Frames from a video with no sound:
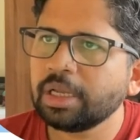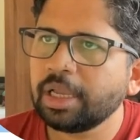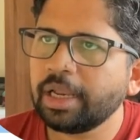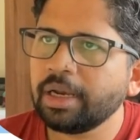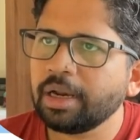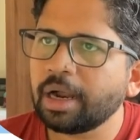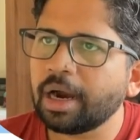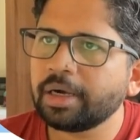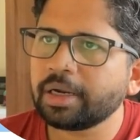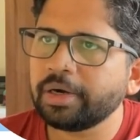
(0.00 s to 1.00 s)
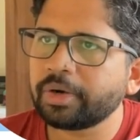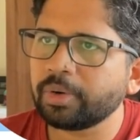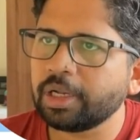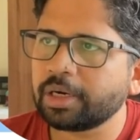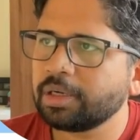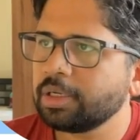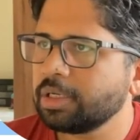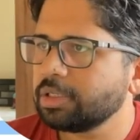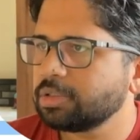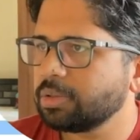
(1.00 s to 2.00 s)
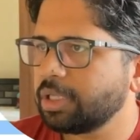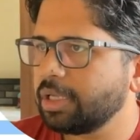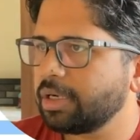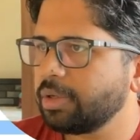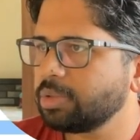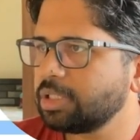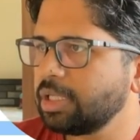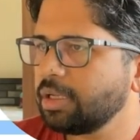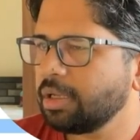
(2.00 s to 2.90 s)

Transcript: in cart controller. So here you see